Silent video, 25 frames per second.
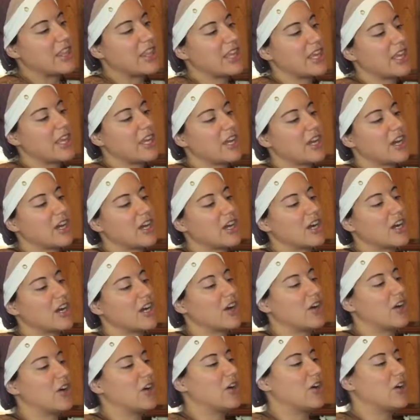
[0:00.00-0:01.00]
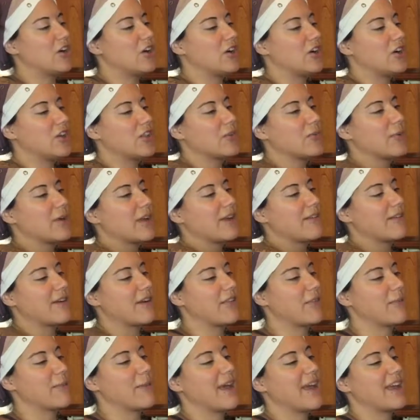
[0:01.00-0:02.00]
they are all the way
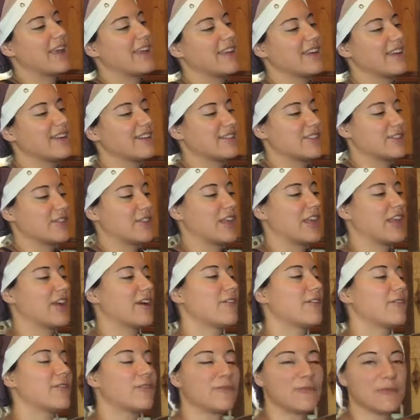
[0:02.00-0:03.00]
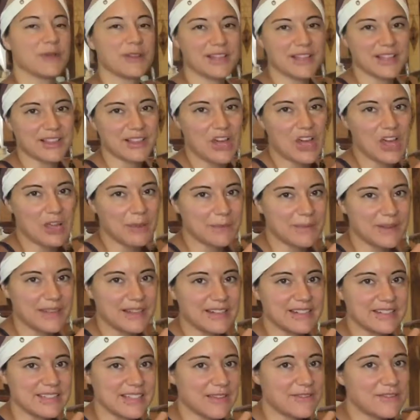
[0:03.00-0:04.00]
around the bag here, so they are really long
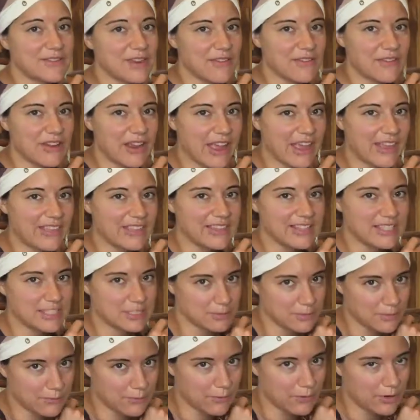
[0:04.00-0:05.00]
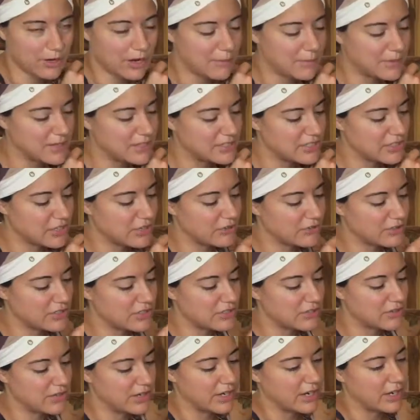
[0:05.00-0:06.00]
beans. I've never had these before coming to
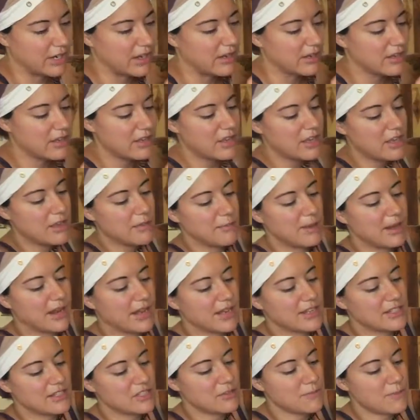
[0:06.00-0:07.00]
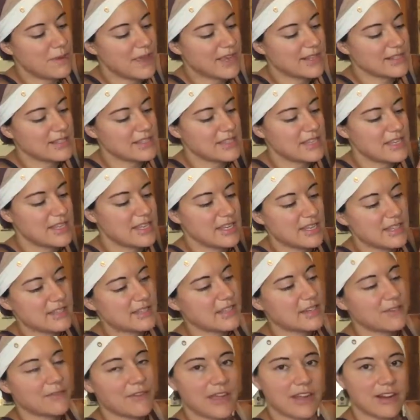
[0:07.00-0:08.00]
Costa Rica, but I got 2 bags of these,
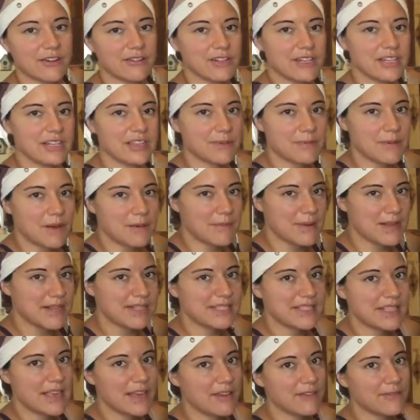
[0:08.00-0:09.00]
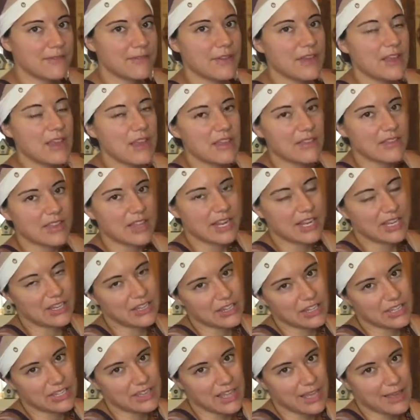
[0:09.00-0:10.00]
and if I don't eat them all myself, then I
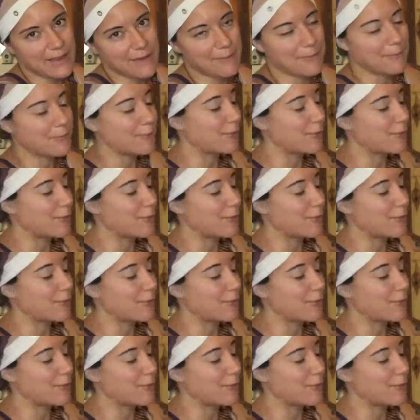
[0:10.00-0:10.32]
cook them